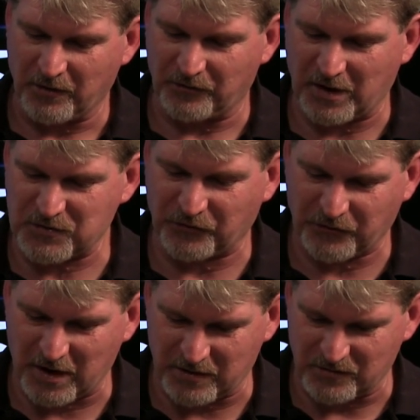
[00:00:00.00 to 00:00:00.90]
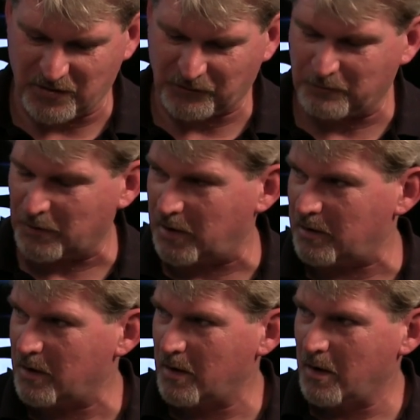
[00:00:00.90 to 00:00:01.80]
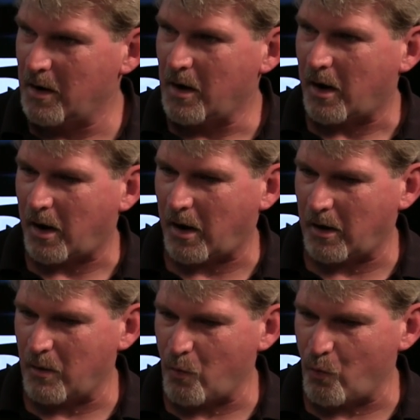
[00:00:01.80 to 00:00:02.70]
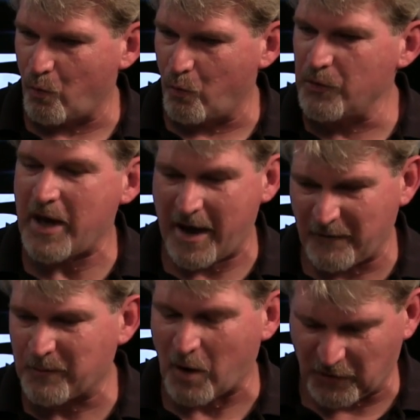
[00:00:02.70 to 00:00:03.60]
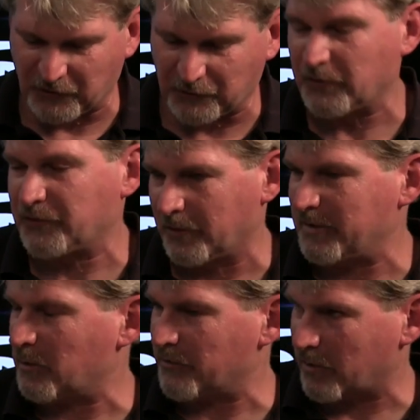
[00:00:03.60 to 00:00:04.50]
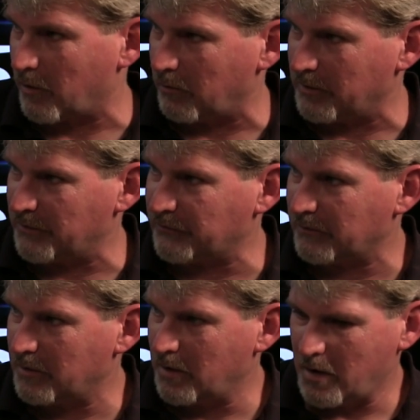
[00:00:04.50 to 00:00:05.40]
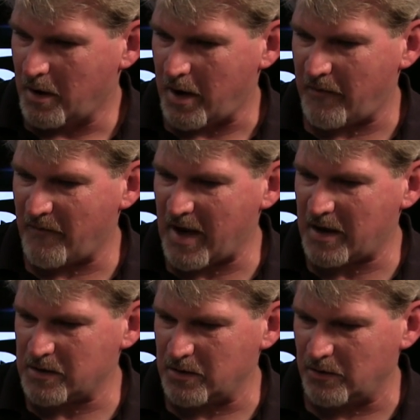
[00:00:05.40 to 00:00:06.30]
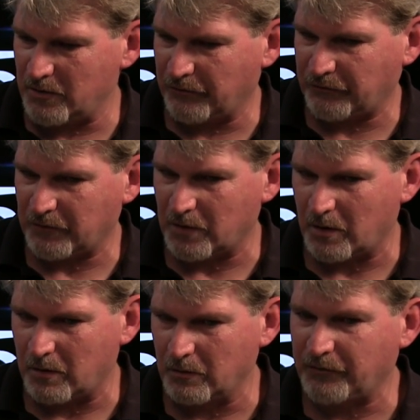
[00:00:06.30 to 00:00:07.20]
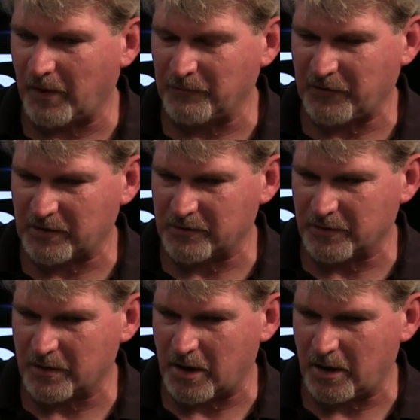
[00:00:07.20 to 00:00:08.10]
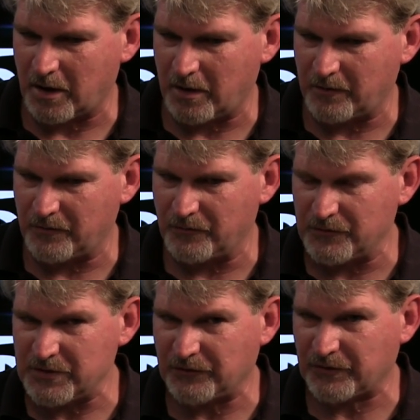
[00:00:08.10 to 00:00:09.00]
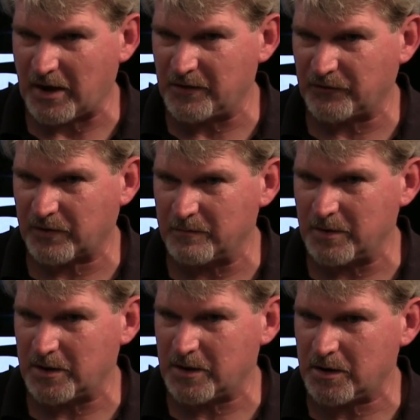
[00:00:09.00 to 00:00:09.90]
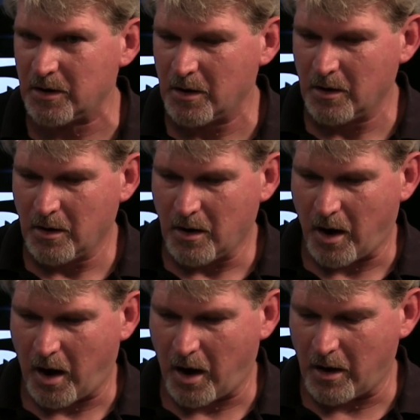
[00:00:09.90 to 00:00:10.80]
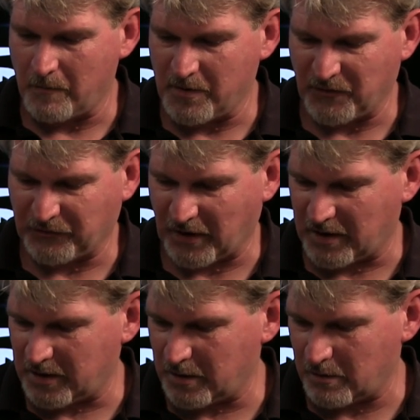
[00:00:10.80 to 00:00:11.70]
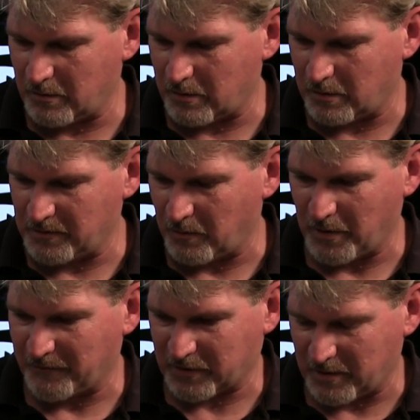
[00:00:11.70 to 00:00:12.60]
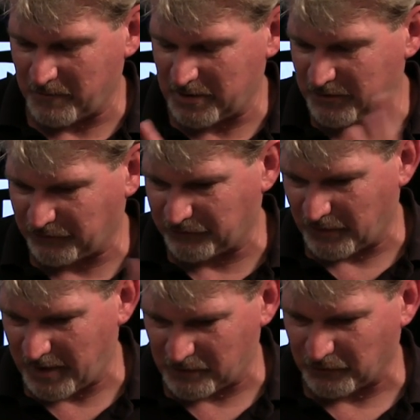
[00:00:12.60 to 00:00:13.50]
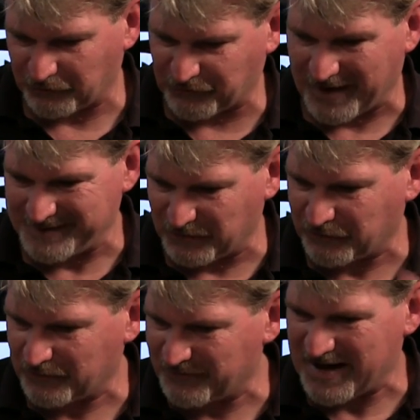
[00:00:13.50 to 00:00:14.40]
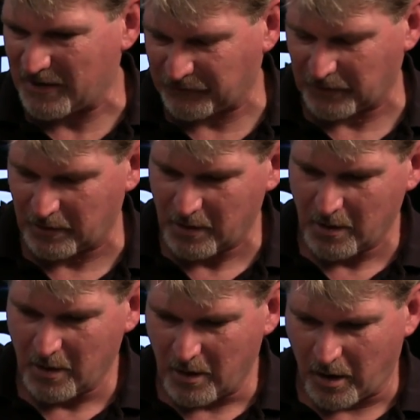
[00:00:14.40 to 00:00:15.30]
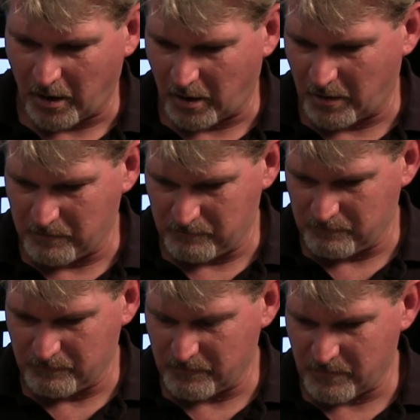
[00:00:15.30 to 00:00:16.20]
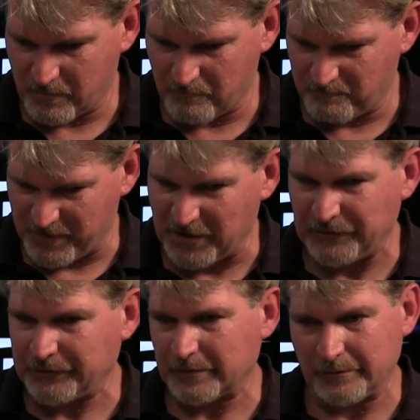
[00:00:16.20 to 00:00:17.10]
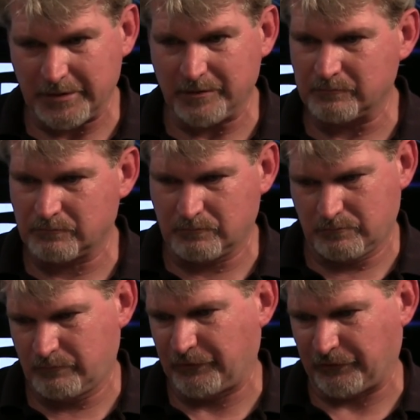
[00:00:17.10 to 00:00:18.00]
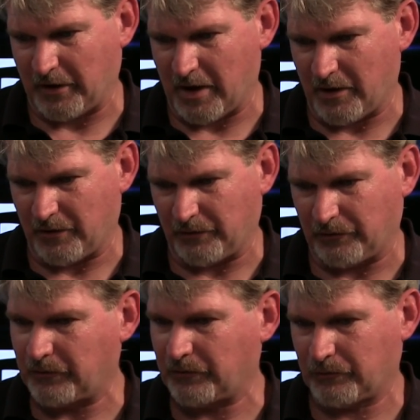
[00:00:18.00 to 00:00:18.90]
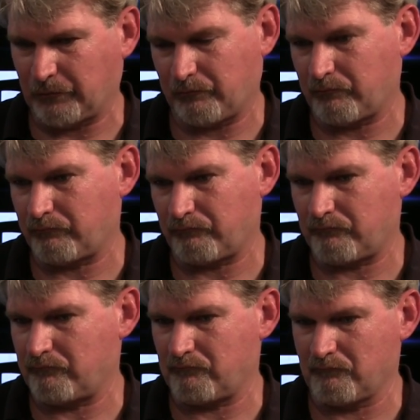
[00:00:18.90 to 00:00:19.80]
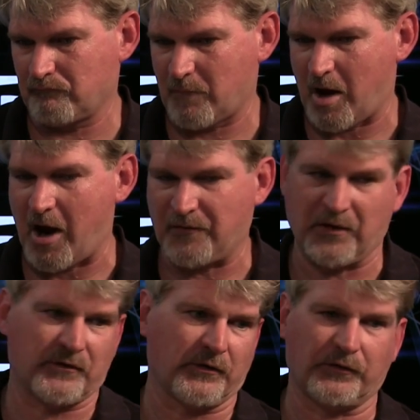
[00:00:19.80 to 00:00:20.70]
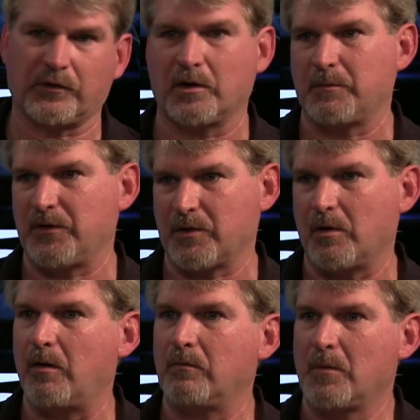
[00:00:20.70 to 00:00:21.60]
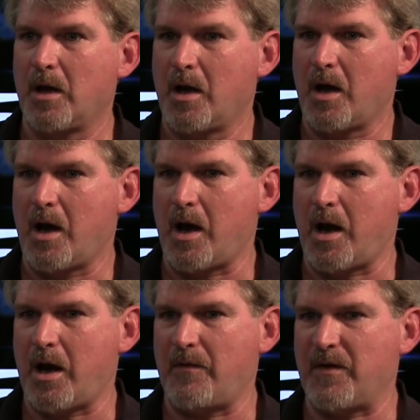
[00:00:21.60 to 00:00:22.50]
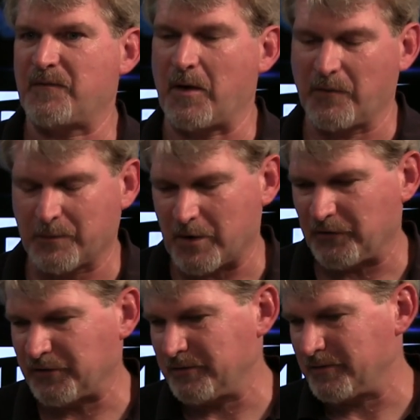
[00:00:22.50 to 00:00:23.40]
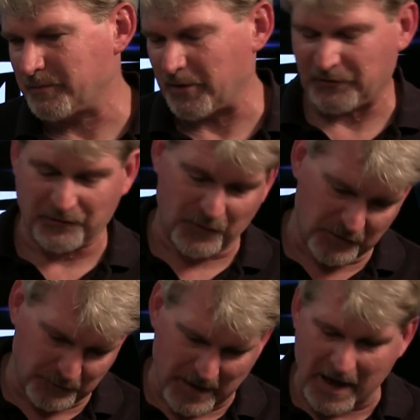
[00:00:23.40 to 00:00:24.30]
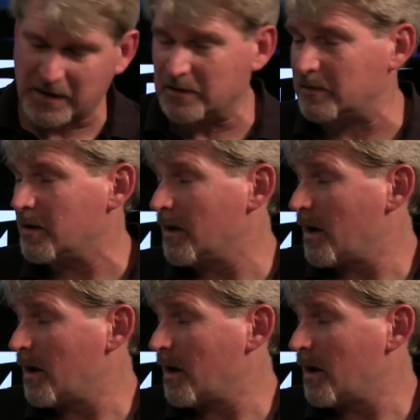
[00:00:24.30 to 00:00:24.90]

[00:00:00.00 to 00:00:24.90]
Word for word: is actually saying this, but we have a process for determining what the goal is, and that is, you know, some senator on the science committee um, in the Senate, or you know, whatever committee is handles science and NASA, um, basically says, "I think this is going to be the goal," and they fight with the president, and the president fights back, and